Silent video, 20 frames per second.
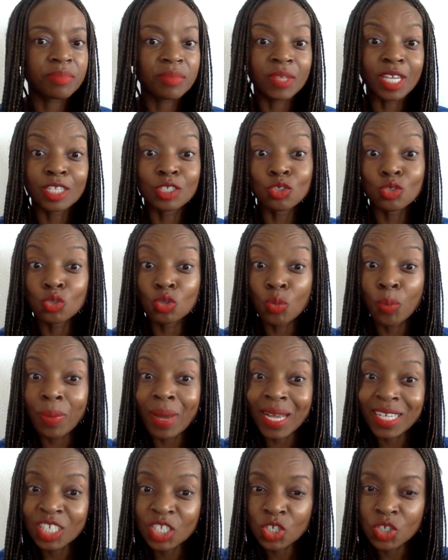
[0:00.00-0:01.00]
Then you do
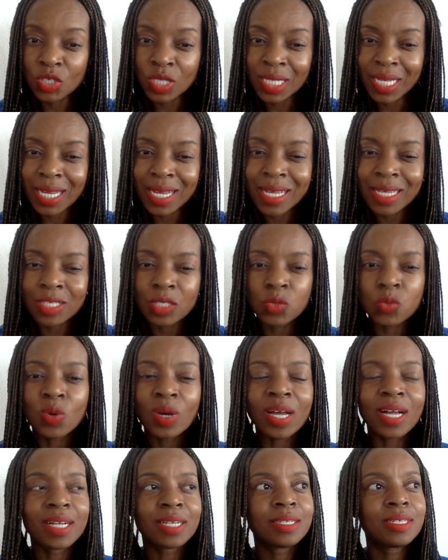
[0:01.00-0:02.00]
Bastrika as
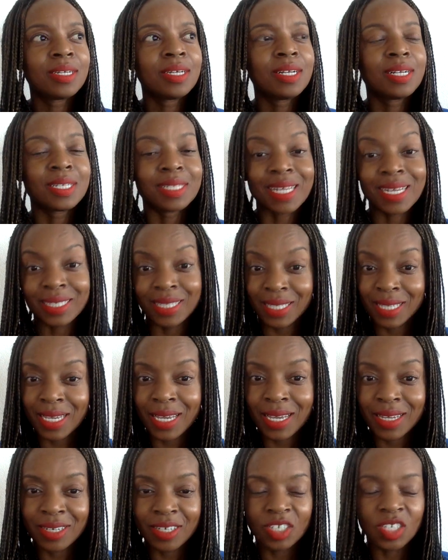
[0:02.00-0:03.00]
well. That's the
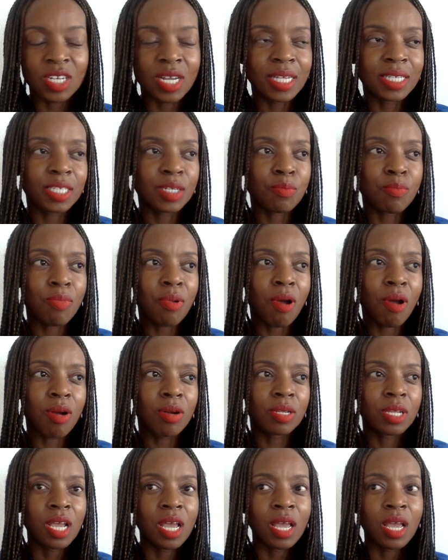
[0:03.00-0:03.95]
energizing part,